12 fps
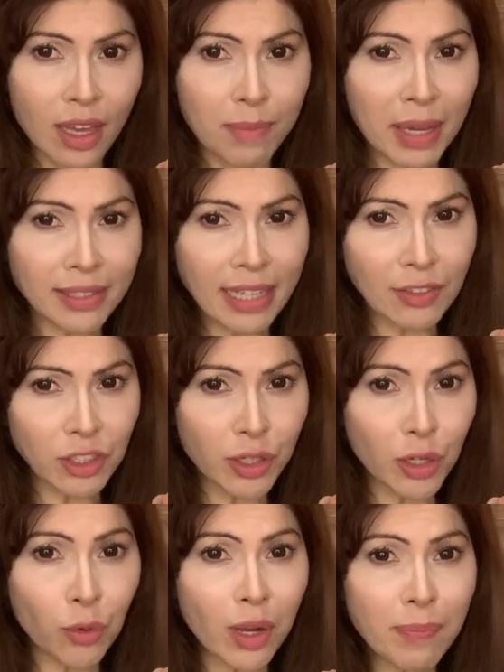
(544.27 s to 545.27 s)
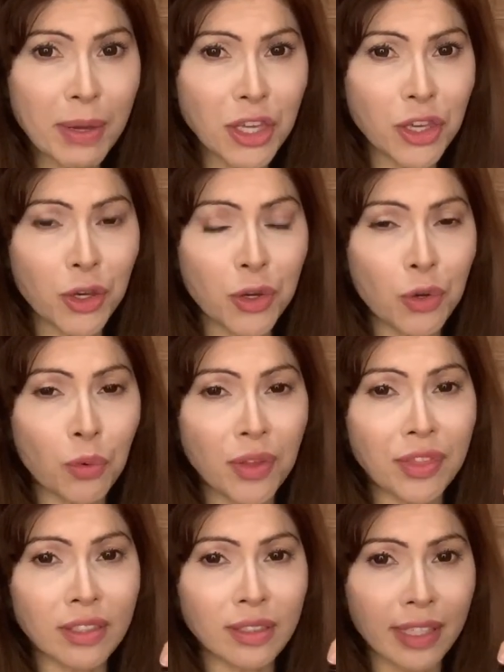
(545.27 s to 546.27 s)
Because after equipping you with
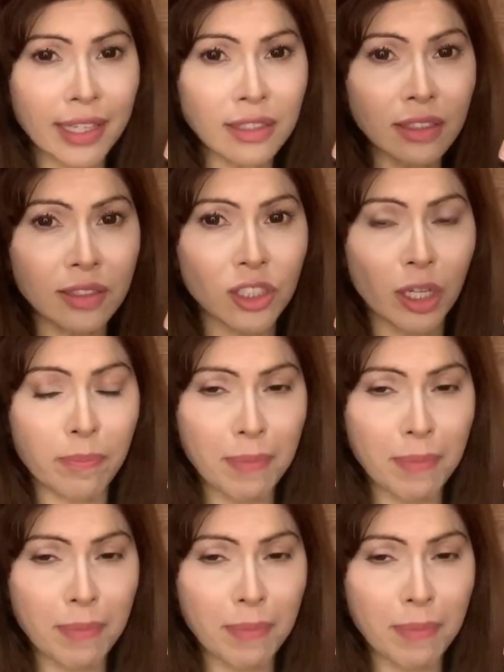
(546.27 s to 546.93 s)
the skills to